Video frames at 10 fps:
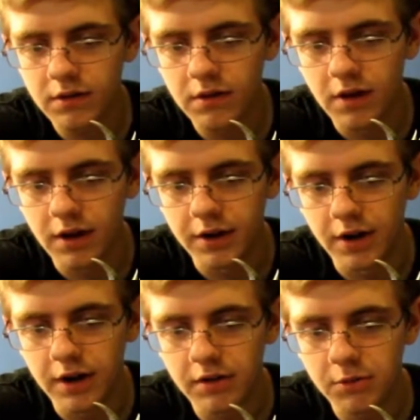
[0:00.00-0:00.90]
Okay,
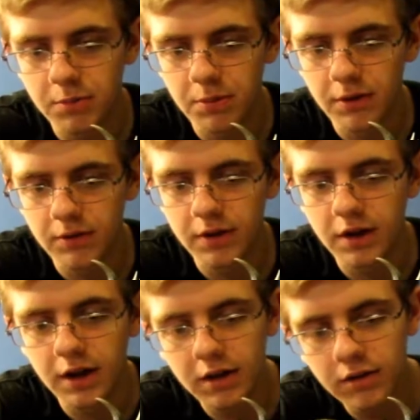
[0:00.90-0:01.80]
nice pivoting
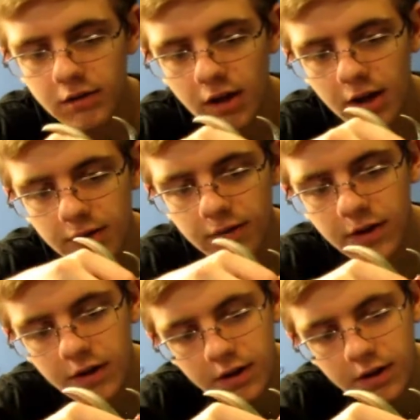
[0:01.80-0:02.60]
and stuff.